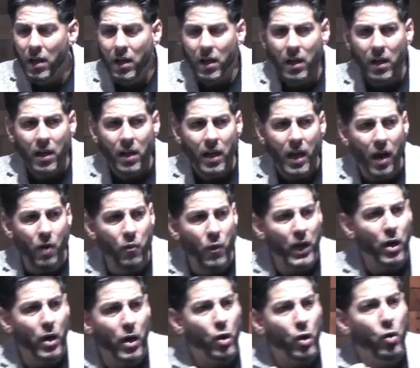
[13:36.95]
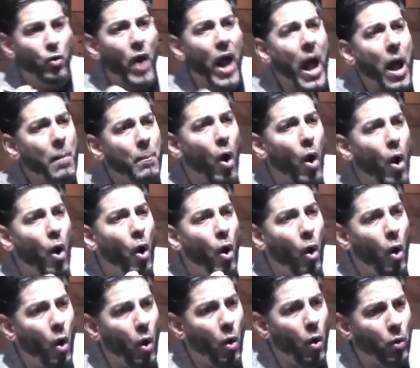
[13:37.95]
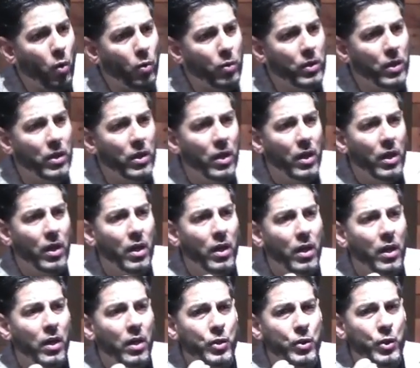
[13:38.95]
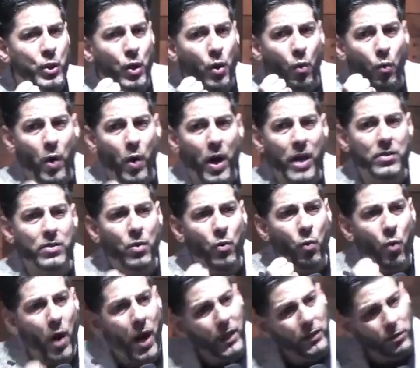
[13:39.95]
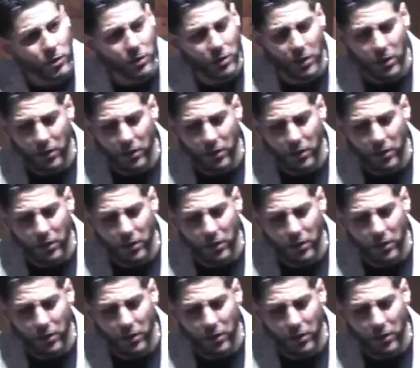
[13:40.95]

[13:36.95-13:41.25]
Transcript: if we can grab a hold to the resurrection.